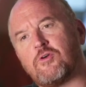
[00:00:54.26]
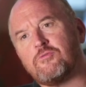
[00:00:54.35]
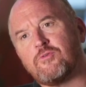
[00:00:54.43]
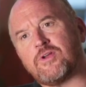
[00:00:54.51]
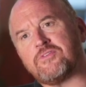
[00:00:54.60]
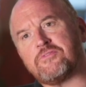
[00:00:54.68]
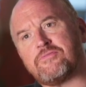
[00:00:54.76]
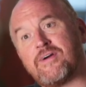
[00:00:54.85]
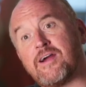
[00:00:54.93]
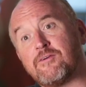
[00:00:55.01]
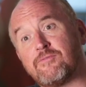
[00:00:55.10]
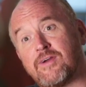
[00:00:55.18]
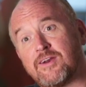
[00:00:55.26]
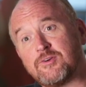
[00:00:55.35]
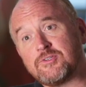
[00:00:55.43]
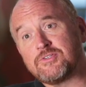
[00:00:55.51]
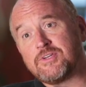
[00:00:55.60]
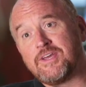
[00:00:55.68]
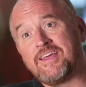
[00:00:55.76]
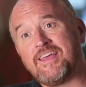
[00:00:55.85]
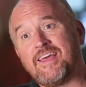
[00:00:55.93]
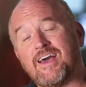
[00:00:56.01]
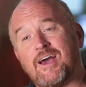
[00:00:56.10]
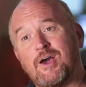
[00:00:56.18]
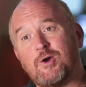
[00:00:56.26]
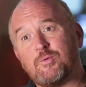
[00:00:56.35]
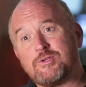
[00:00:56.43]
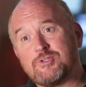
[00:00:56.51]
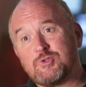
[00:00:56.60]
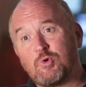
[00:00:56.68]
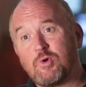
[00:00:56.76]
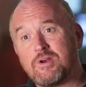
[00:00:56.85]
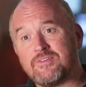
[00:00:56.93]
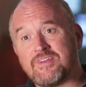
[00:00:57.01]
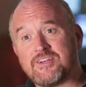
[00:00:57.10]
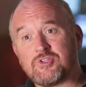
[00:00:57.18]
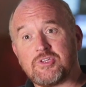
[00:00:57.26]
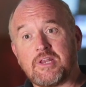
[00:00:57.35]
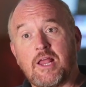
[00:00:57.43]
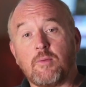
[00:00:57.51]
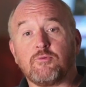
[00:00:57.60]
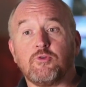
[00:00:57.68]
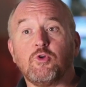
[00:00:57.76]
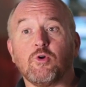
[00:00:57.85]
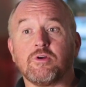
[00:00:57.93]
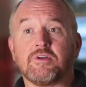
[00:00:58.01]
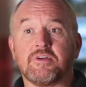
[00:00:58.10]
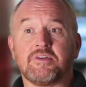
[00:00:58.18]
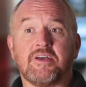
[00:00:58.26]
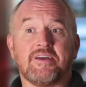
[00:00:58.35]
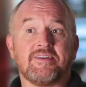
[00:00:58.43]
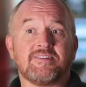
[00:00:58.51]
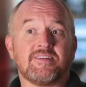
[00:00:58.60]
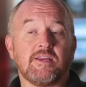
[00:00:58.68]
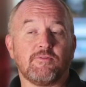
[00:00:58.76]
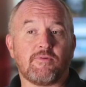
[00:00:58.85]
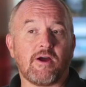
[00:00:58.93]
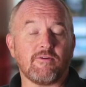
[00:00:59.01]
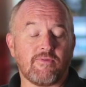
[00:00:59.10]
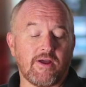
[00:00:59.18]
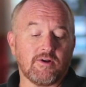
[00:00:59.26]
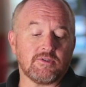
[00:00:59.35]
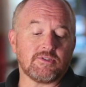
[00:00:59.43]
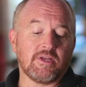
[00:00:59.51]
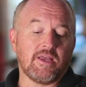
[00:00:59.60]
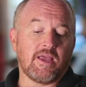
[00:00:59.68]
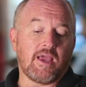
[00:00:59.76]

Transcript: for Friends of Firefighters, uh, which is an organization that helps New York uh, City firefighters